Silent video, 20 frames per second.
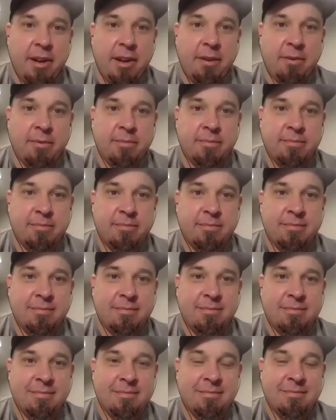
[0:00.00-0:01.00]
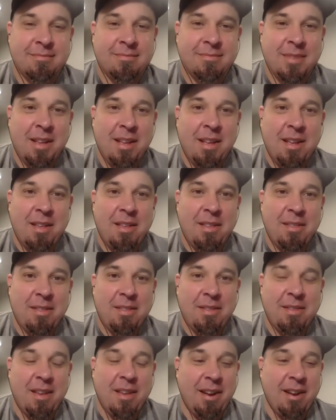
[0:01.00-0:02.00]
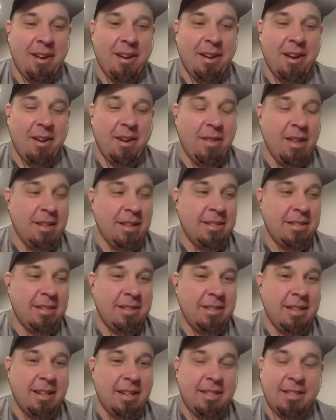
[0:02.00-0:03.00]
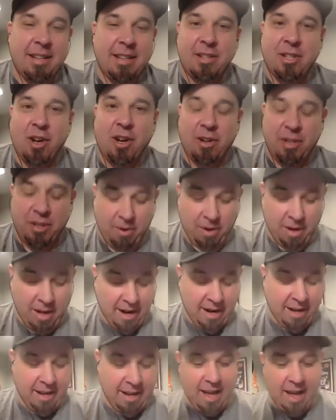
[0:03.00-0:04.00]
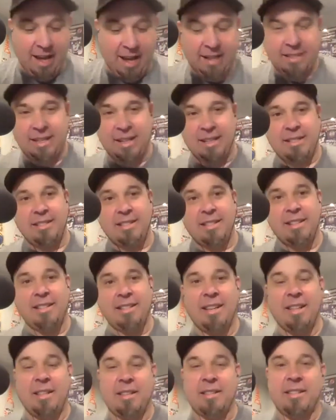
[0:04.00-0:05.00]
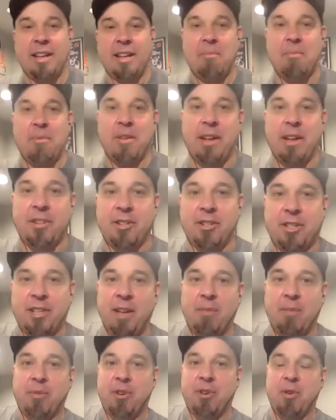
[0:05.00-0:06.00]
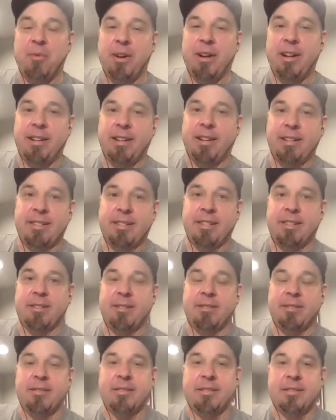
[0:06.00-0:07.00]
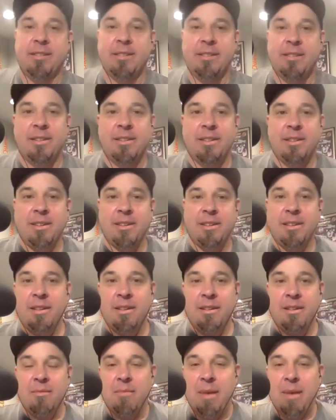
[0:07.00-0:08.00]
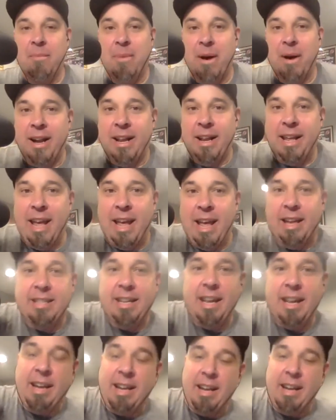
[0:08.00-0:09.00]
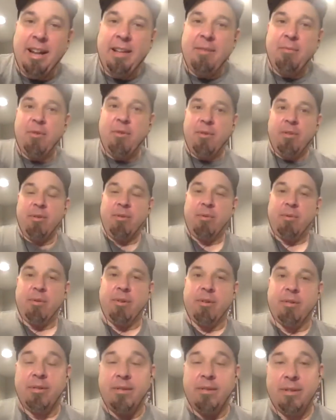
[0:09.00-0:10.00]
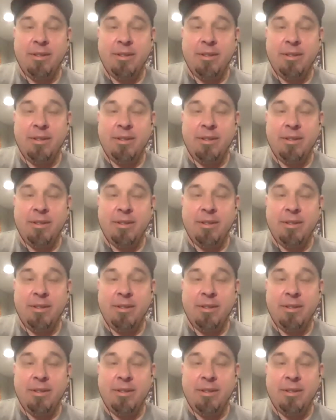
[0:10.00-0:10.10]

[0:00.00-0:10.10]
go. Yes, sir. There you so, go. That's that's I talk to a lot of guys. That's they say the same thing. Just keep doing it until my body can't take it anymore, or